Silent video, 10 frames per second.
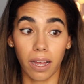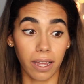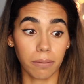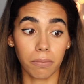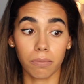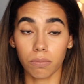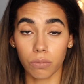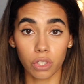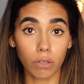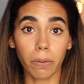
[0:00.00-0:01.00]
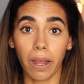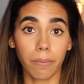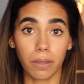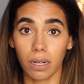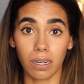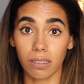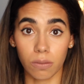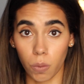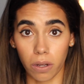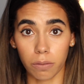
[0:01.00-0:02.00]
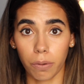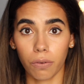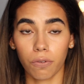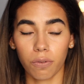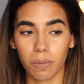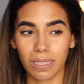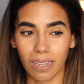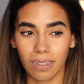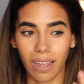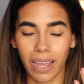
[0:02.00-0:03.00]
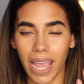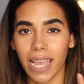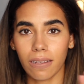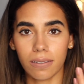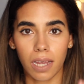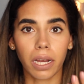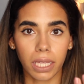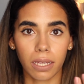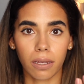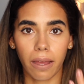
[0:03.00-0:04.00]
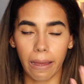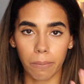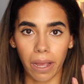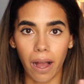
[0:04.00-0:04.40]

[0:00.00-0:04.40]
I'm super happy that it isn't waterproof because I hate tugging at my